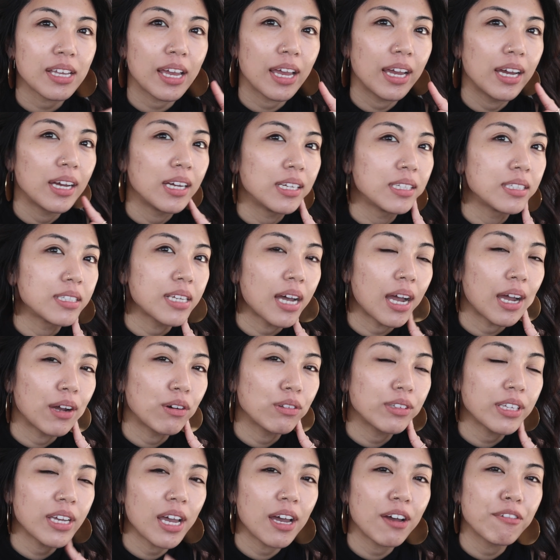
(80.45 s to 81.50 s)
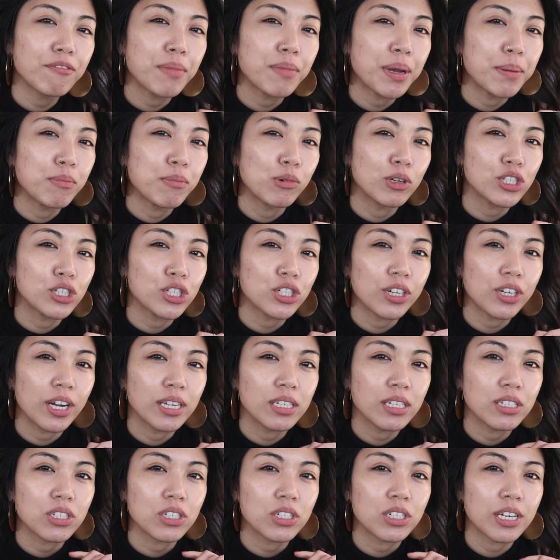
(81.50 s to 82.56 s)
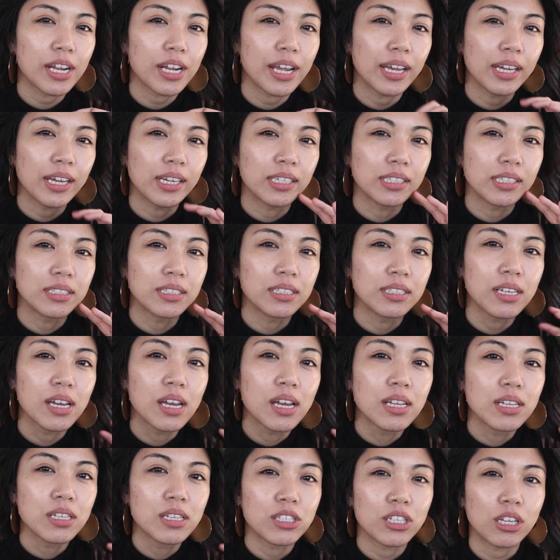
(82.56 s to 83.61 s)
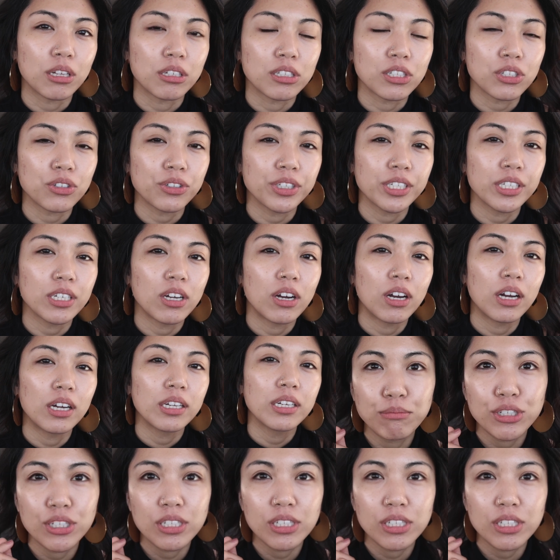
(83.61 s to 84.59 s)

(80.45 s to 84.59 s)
and I only have my moisturizer and sunscreen on.